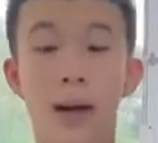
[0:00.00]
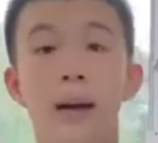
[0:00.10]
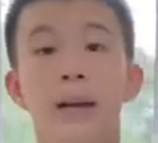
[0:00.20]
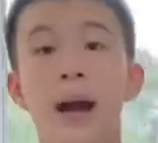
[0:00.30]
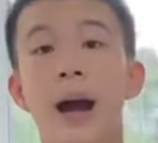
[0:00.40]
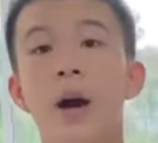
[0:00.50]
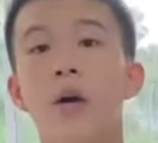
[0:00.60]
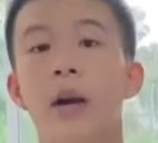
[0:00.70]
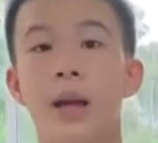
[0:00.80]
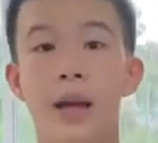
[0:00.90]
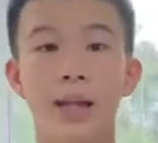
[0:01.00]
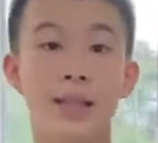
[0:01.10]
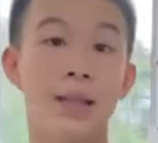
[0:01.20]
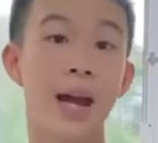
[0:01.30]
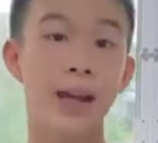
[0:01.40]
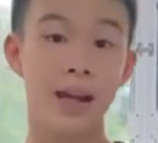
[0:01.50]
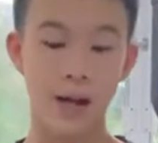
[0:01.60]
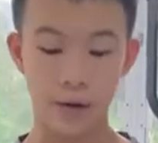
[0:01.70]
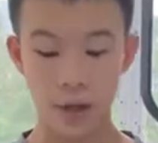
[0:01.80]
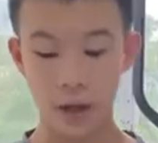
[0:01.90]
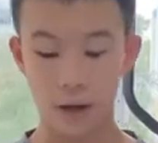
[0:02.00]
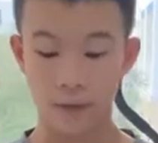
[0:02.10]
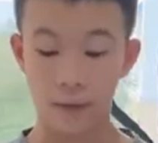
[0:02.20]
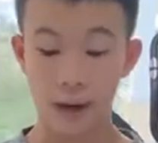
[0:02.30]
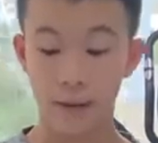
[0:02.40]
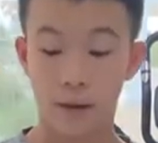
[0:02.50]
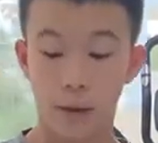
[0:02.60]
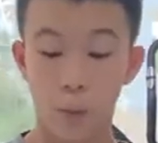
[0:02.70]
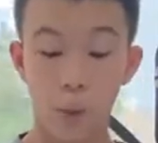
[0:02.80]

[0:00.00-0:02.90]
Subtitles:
Now, it has a land area of around